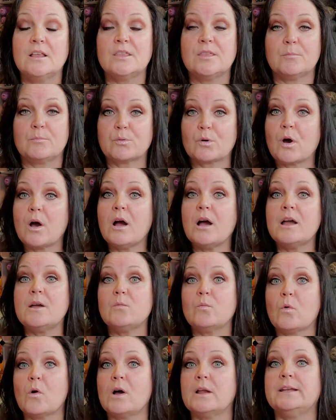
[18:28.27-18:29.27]
the bra I
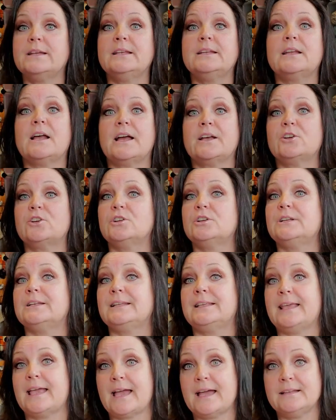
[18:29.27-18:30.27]
wanted, I
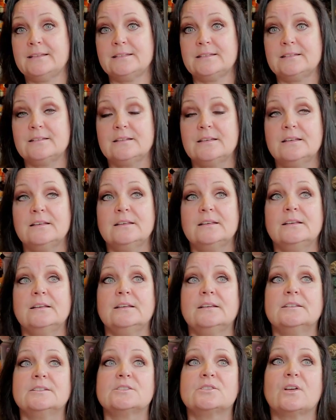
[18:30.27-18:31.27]
couldn't get.
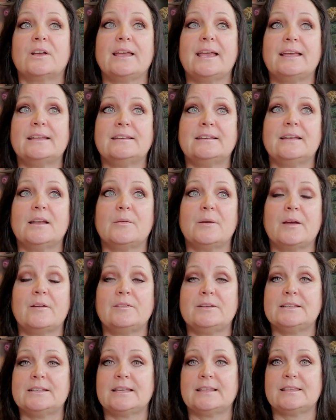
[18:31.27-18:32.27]
So I ended up
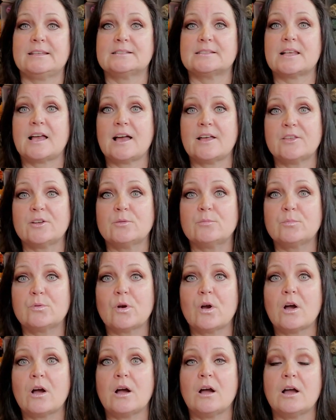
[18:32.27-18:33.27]
having to get this other
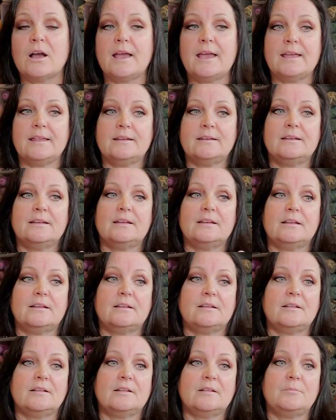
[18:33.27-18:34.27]
bra, and
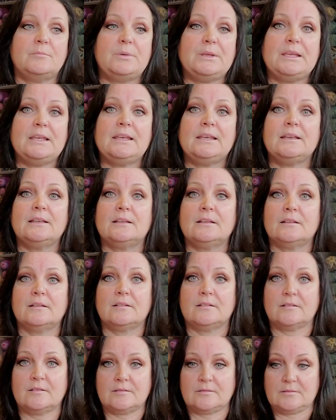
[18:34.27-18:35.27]
being
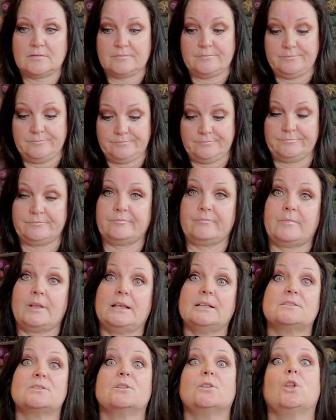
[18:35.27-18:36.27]

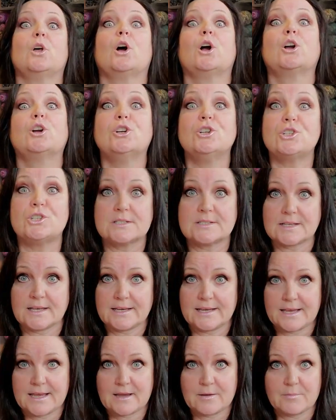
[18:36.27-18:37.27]
as large as
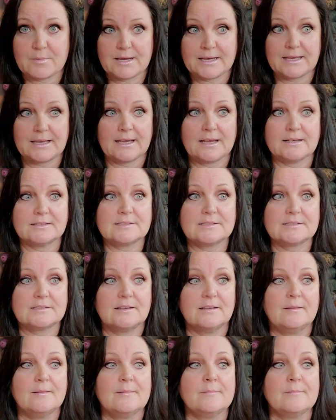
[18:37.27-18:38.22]
I am, I guess,